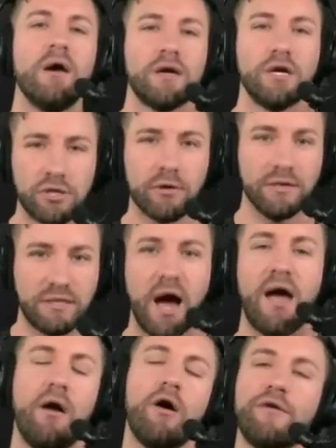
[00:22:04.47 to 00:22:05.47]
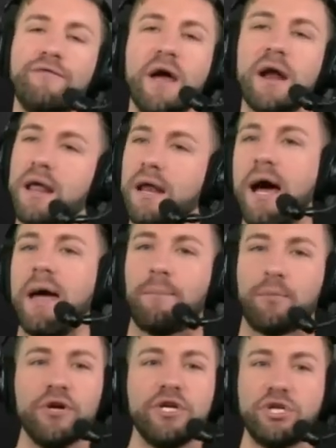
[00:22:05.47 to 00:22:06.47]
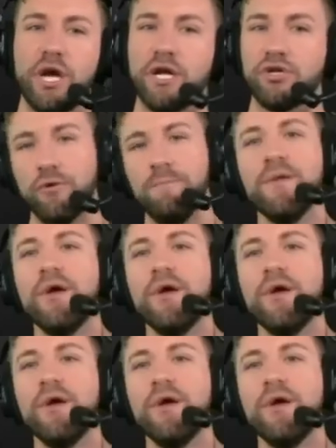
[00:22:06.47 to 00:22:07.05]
Because you're a die-hard fan and I appreciate you.